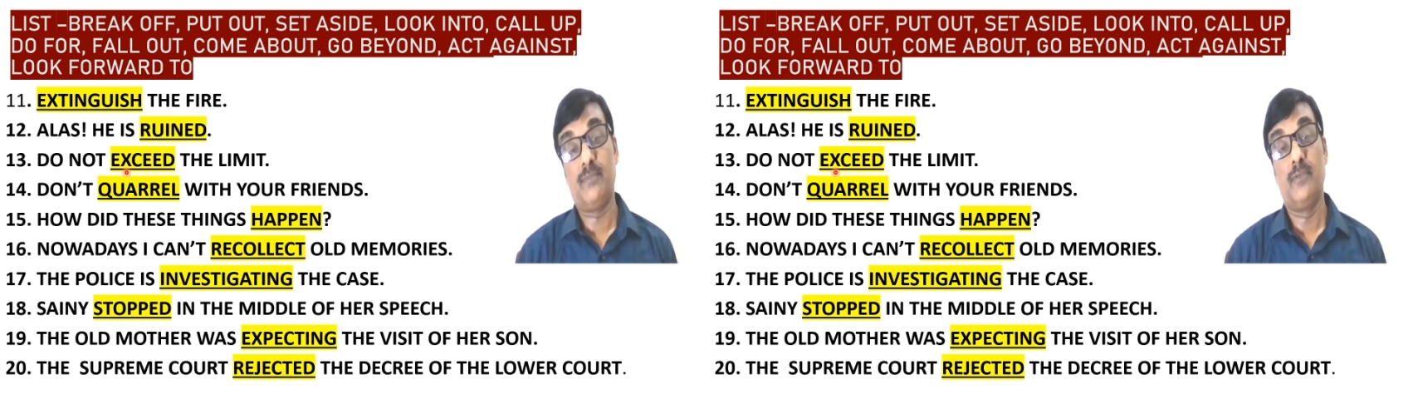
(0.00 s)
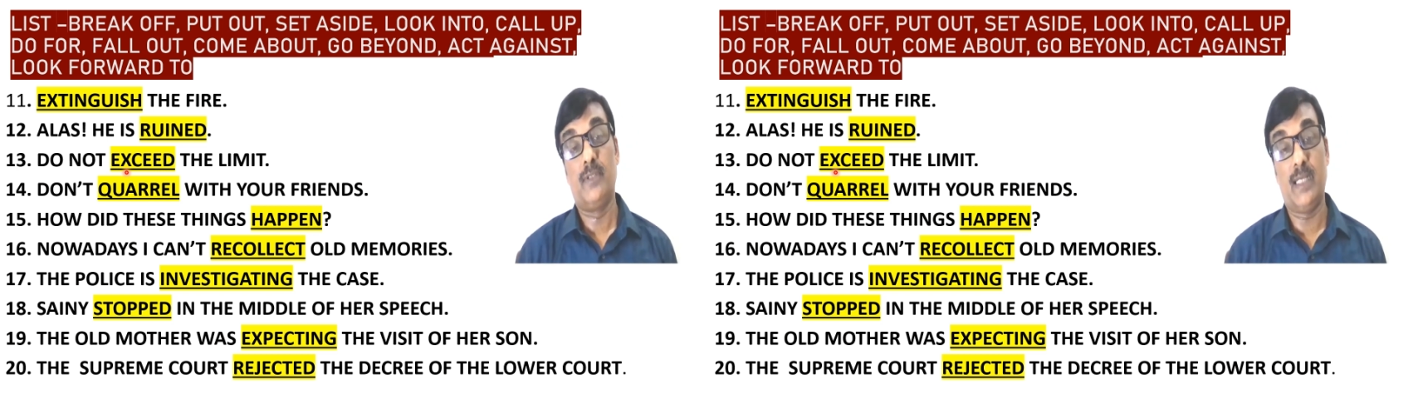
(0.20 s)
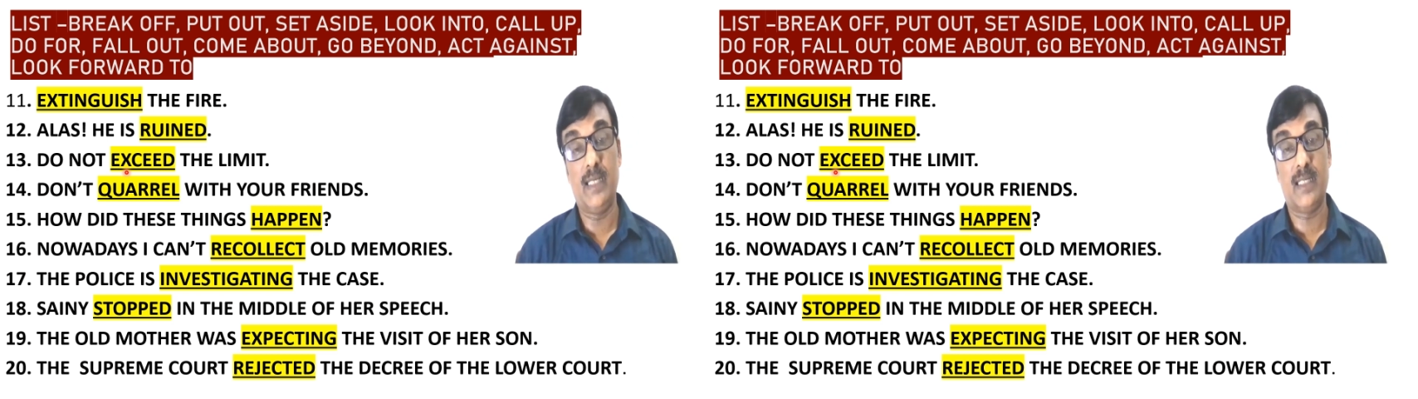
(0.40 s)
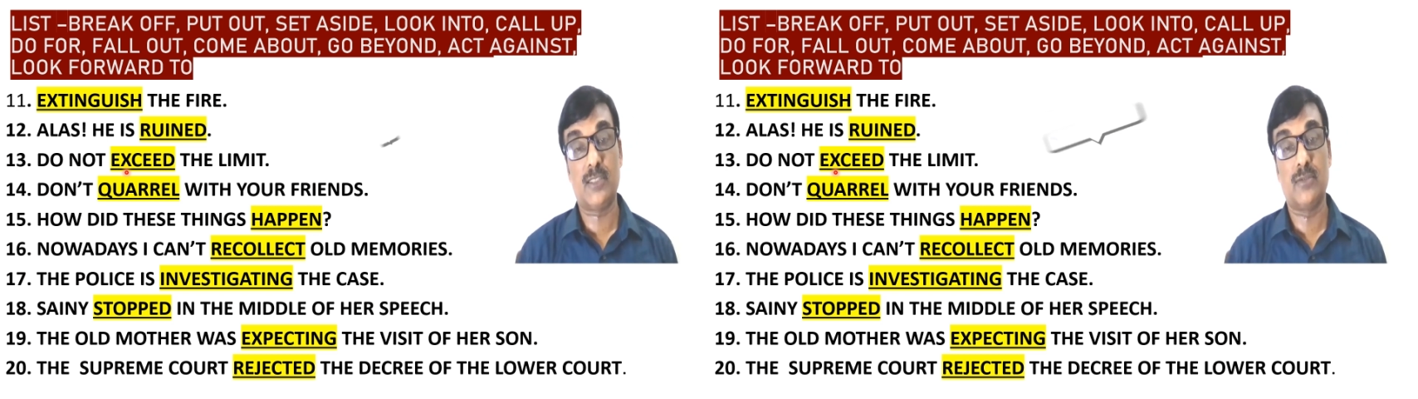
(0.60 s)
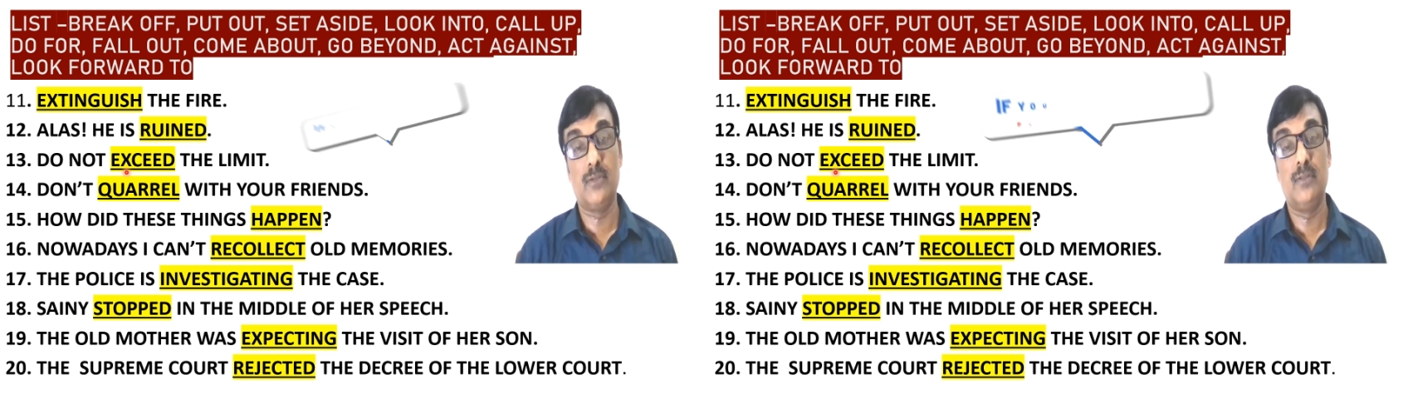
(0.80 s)
If you really
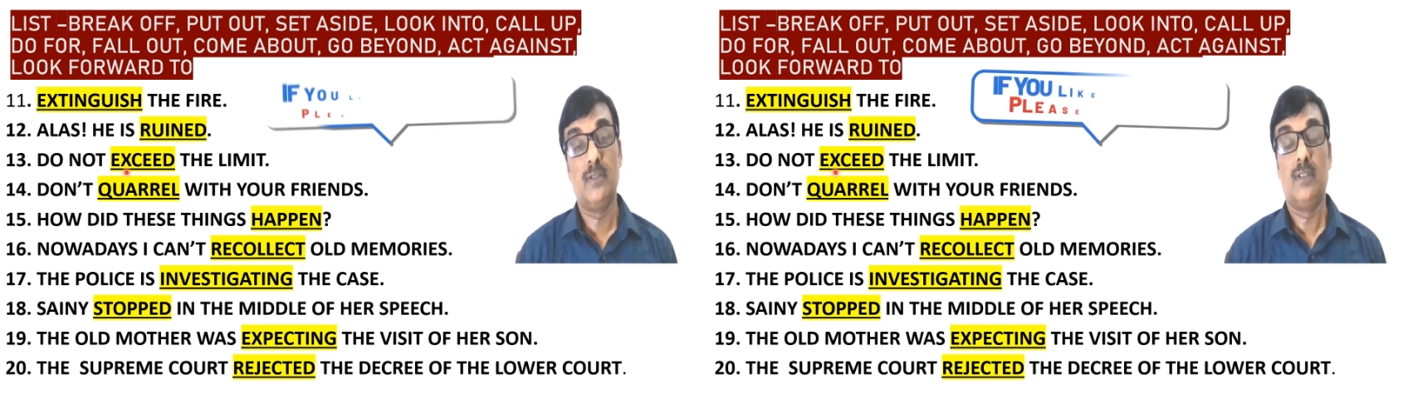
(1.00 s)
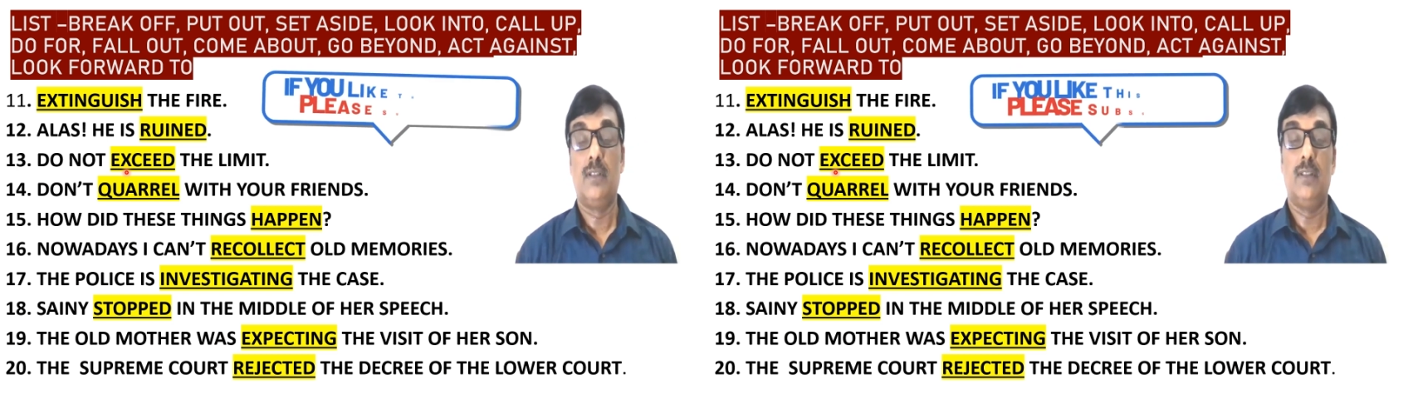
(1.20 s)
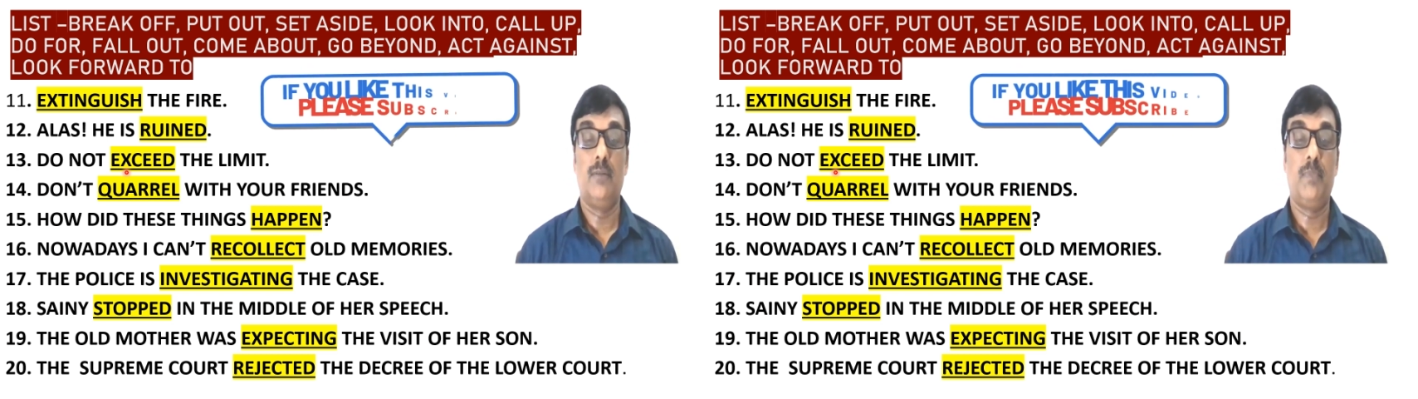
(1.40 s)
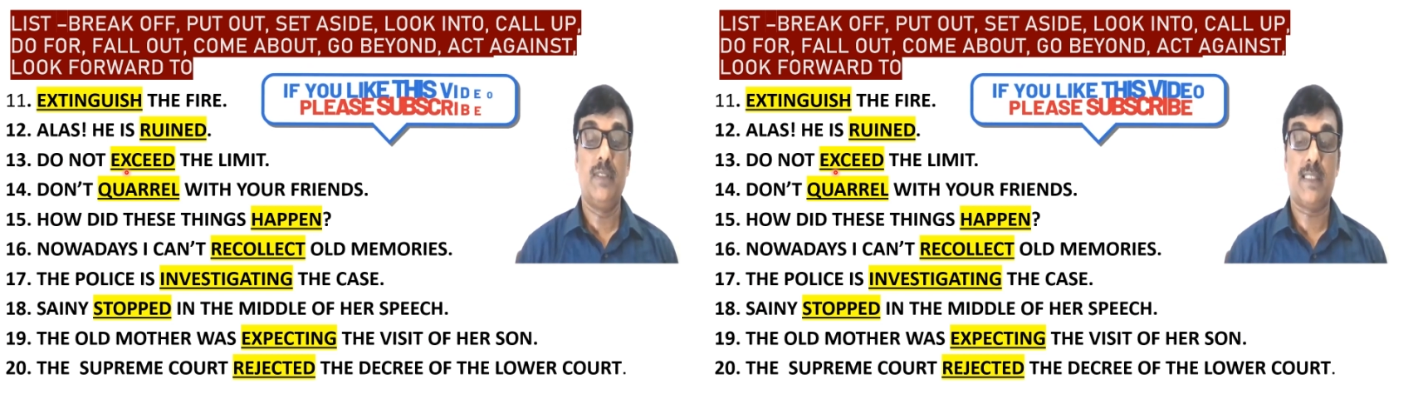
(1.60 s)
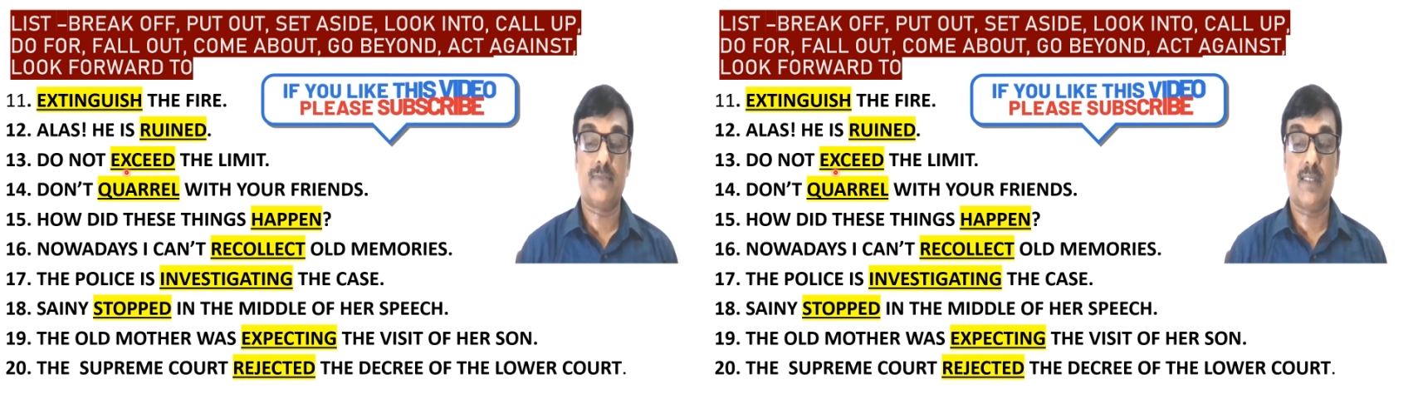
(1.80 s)
understood, you
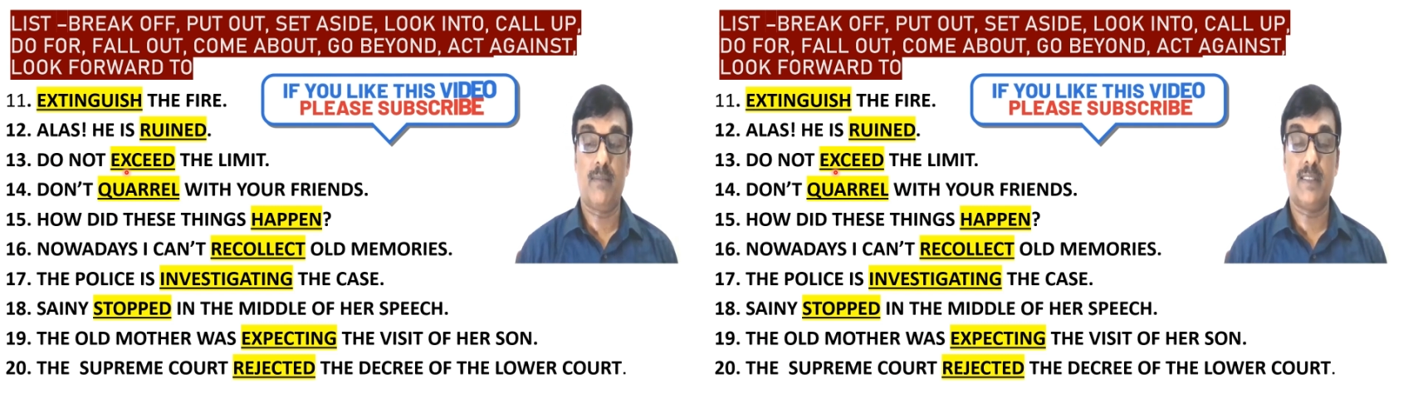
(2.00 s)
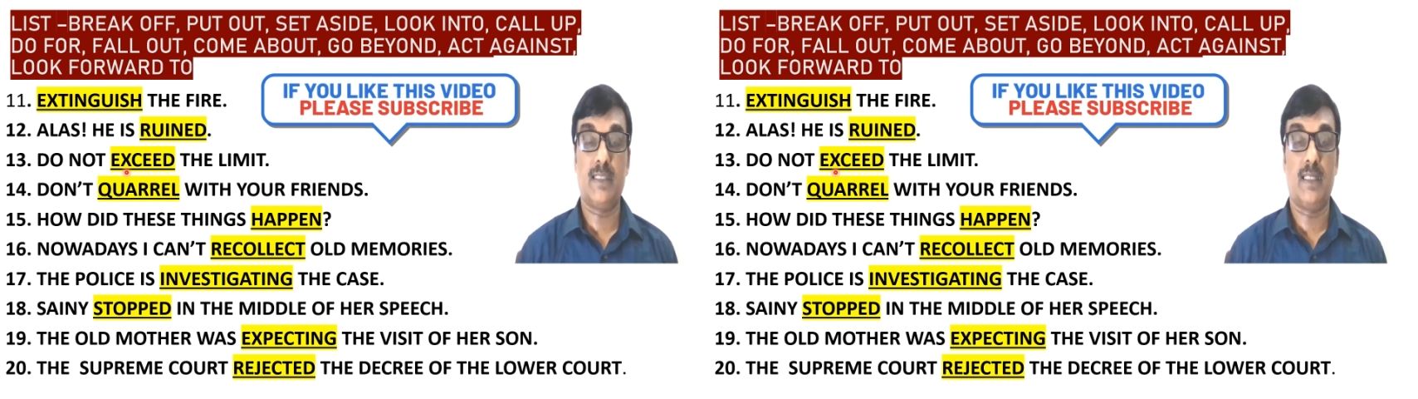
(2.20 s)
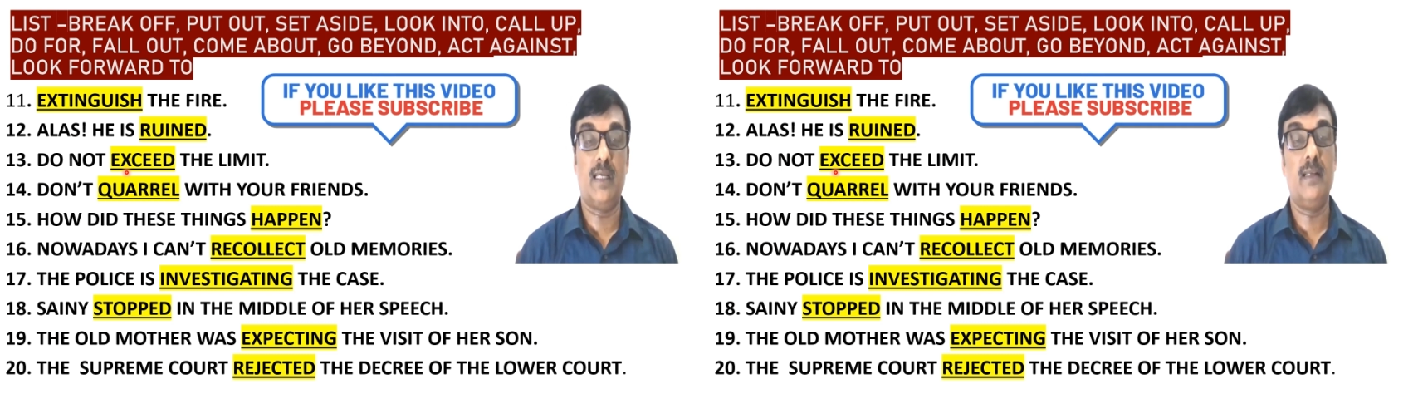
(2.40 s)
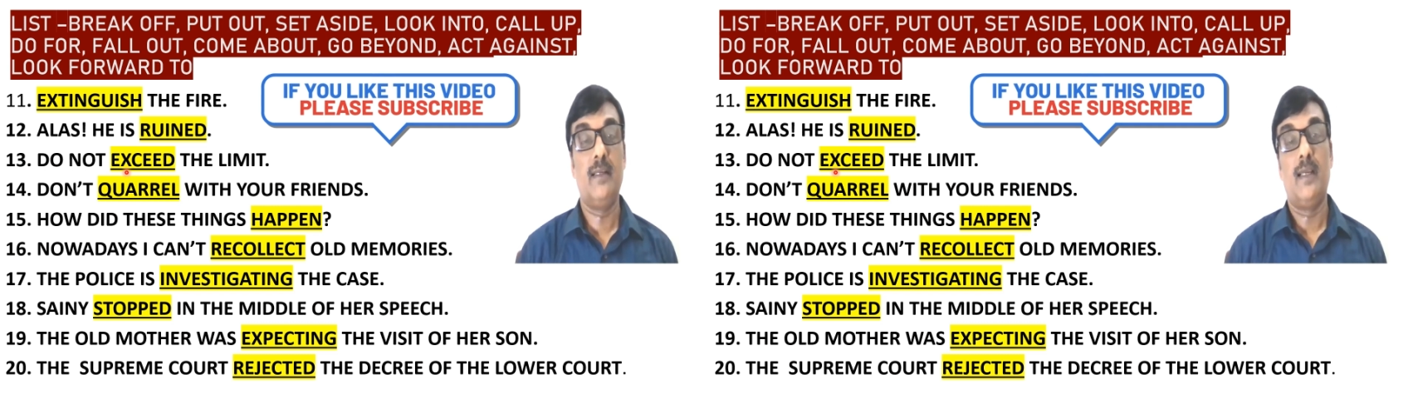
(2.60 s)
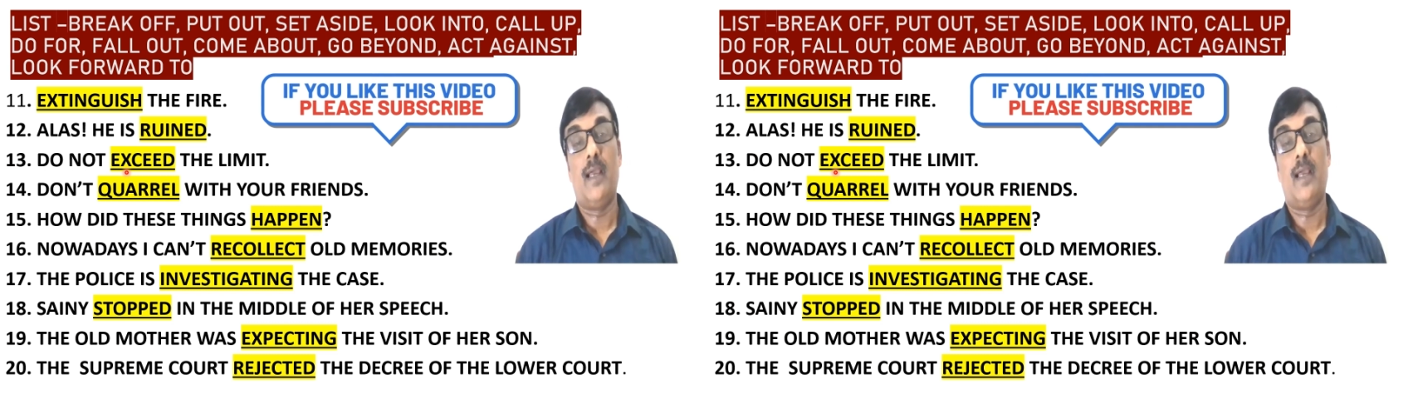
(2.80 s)
please subscribe my channel